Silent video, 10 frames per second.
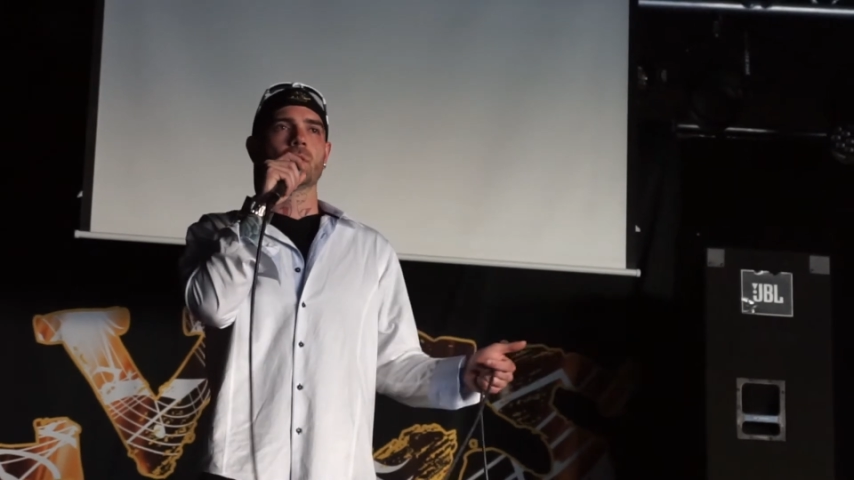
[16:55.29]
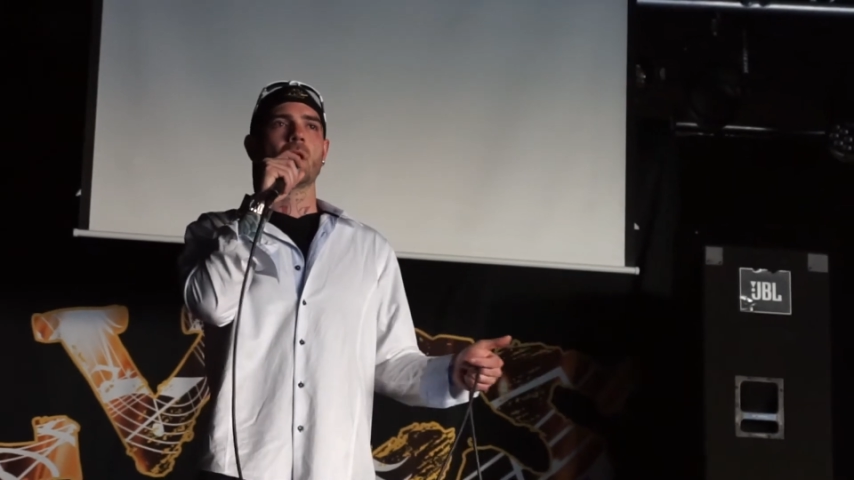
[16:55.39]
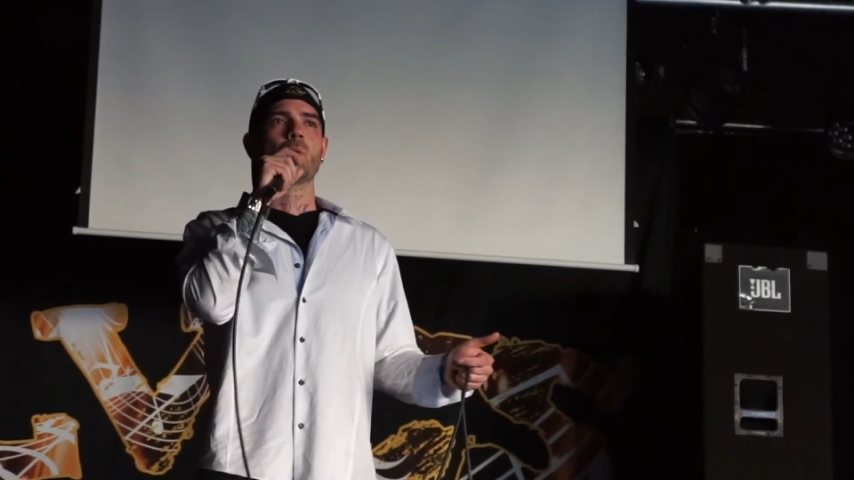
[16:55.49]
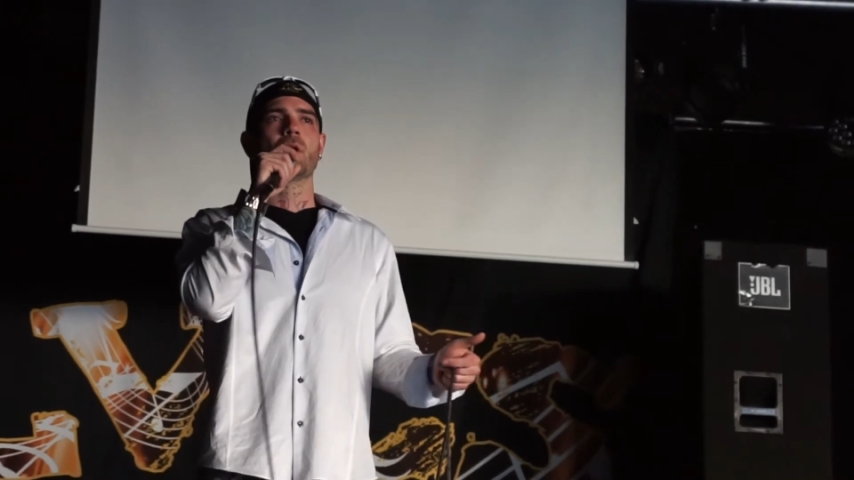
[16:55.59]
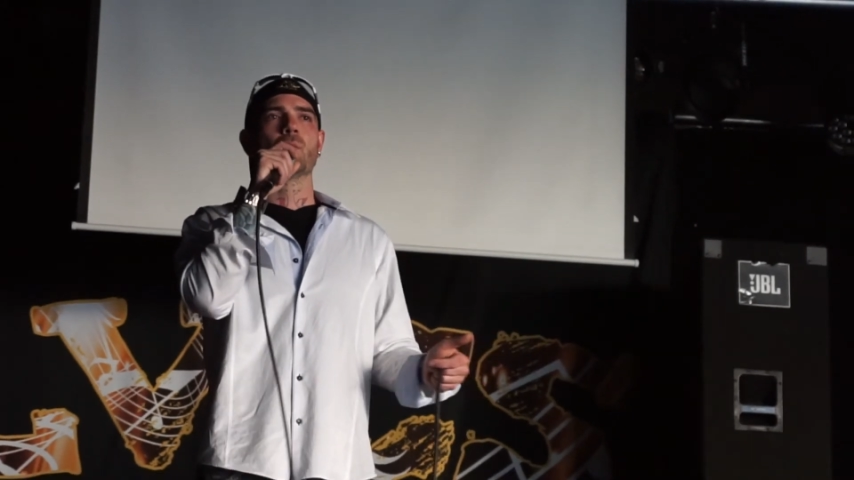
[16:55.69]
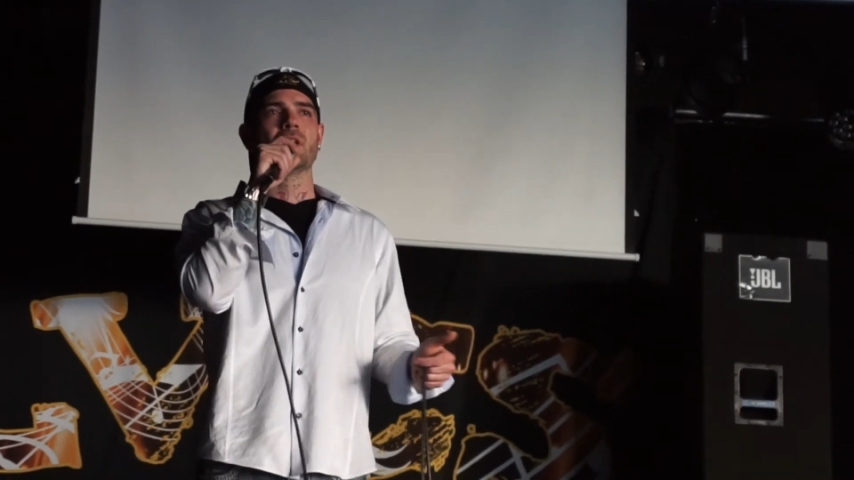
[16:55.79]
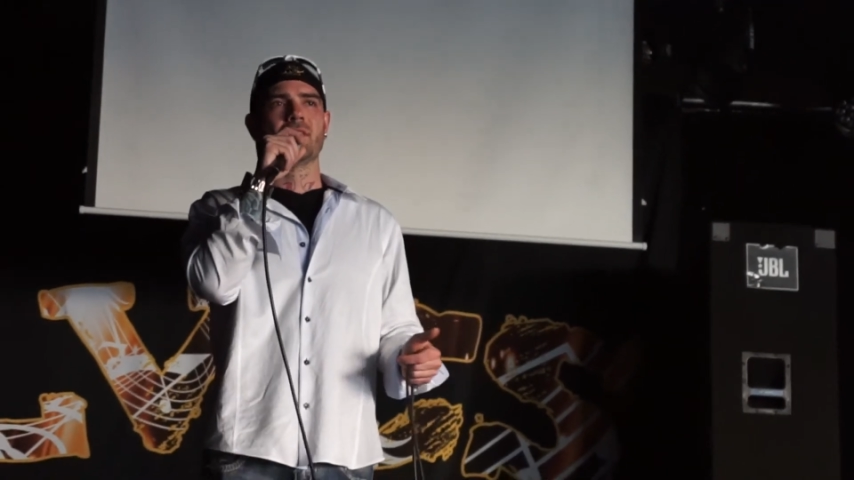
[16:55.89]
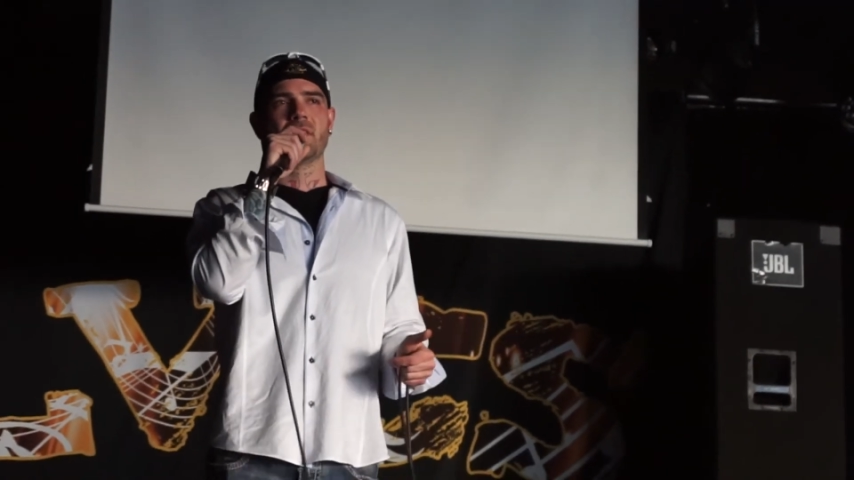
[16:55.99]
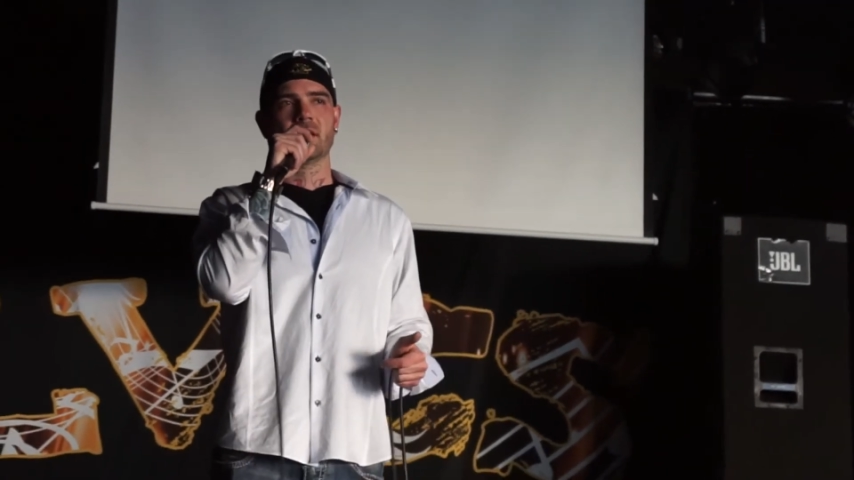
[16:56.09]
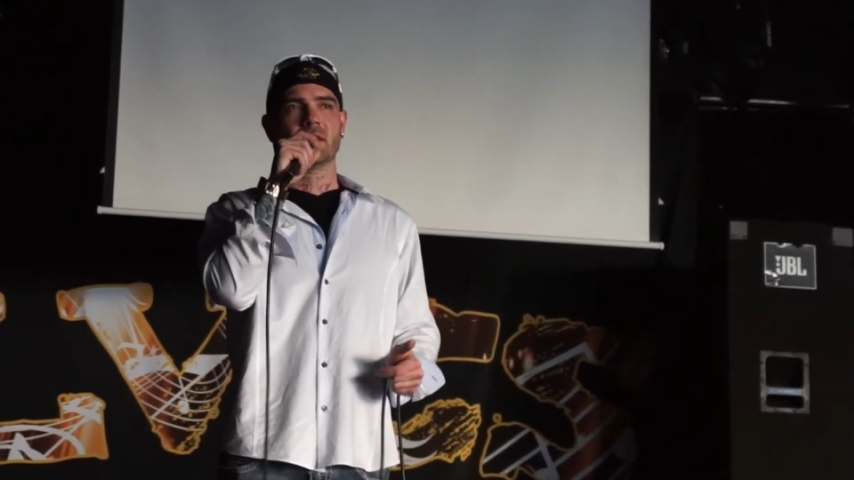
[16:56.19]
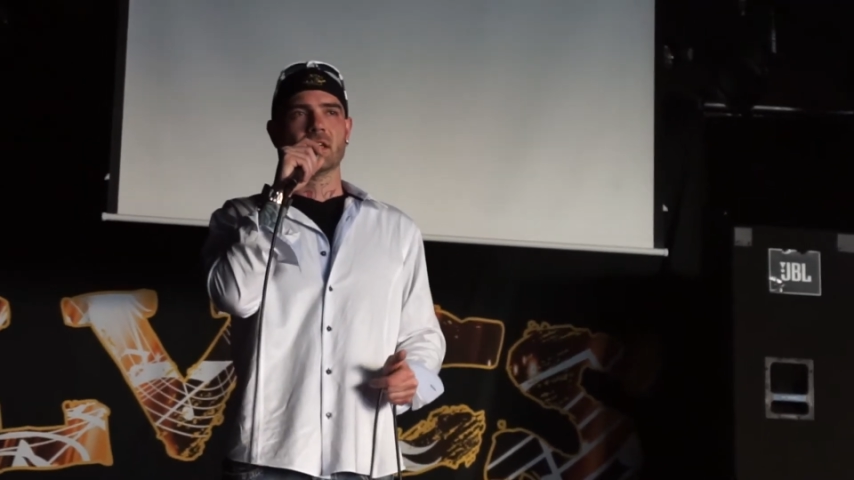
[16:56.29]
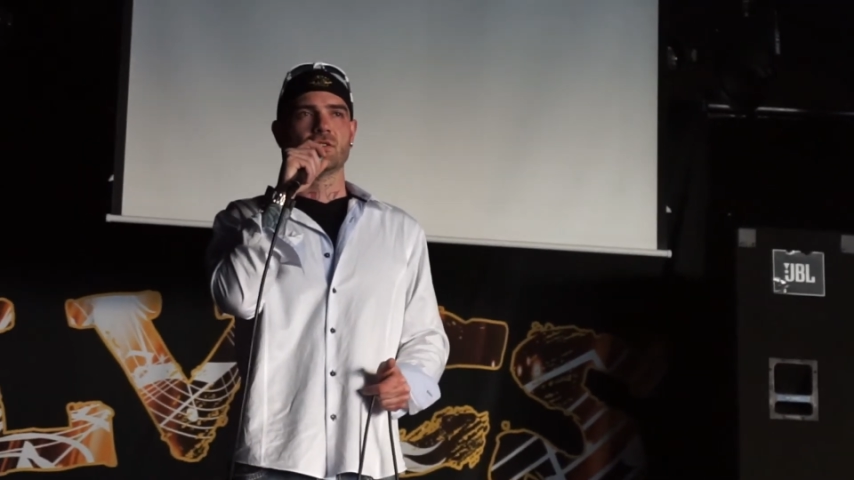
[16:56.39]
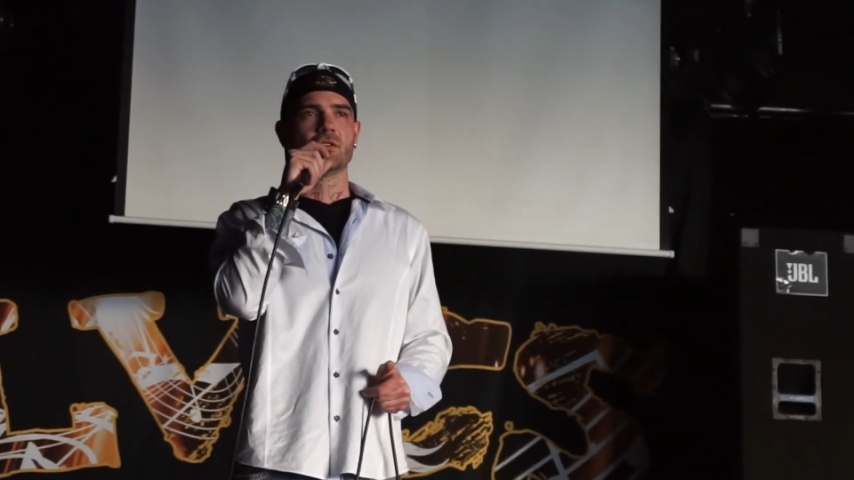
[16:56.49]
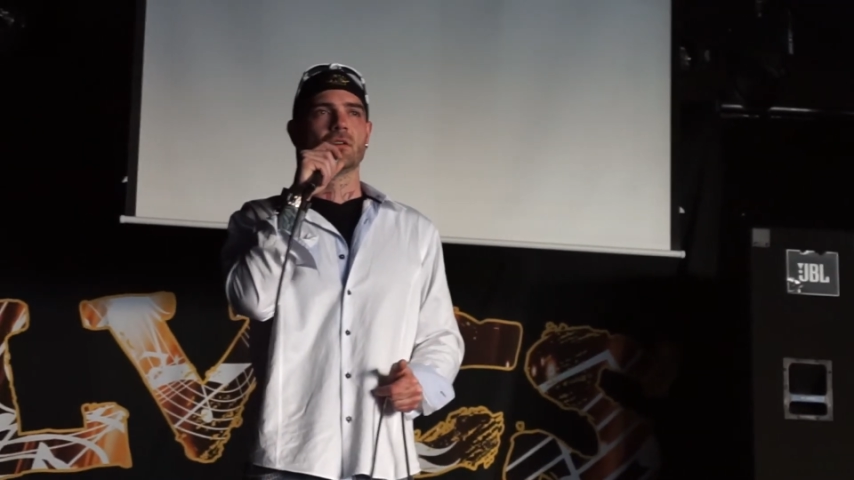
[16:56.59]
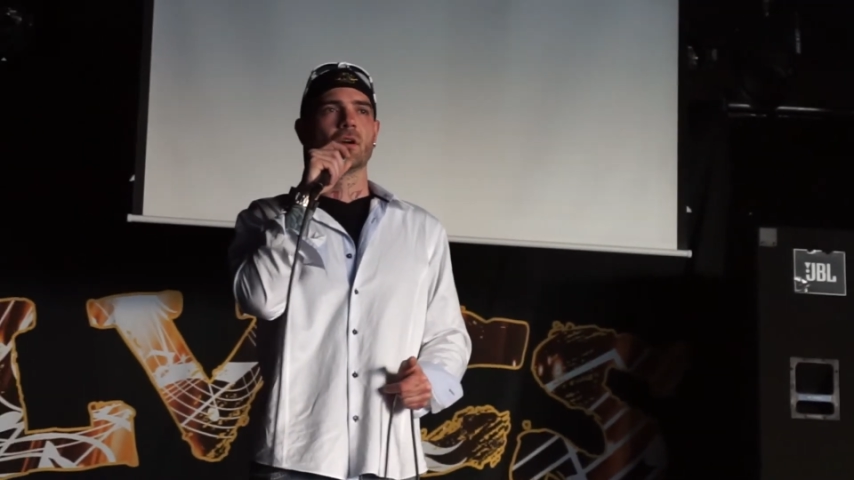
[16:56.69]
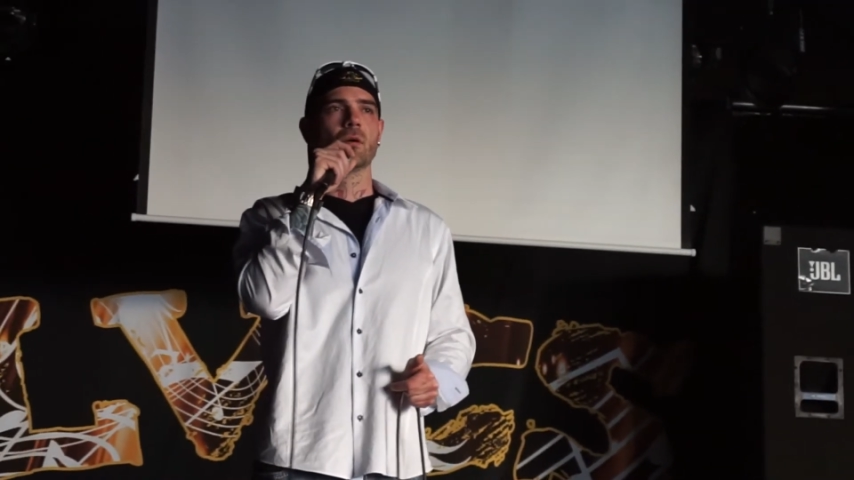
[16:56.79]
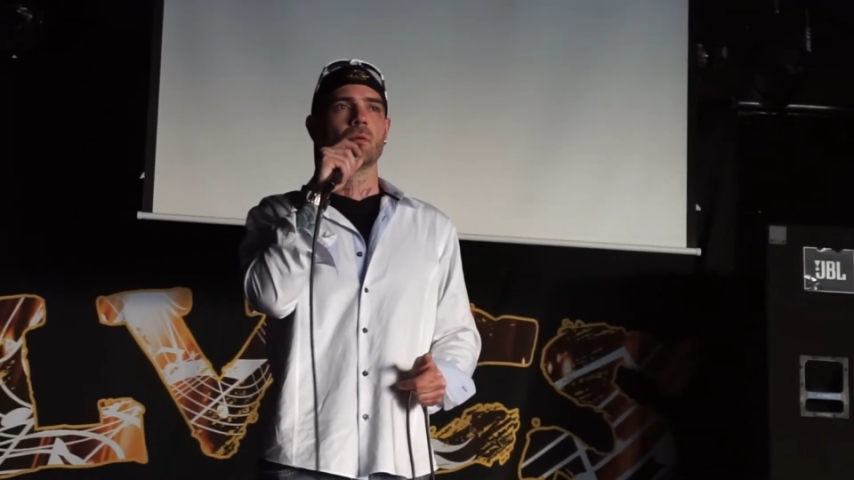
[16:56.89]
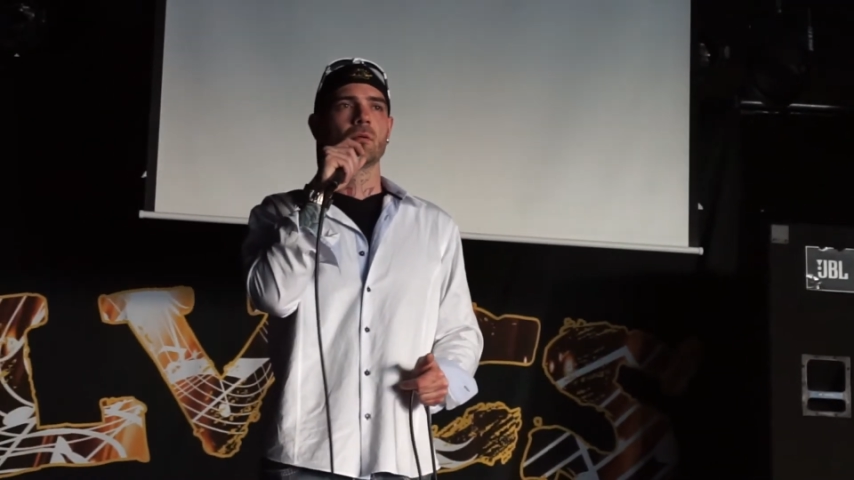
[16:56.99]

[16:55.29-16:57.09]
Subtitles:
not where we think they should go.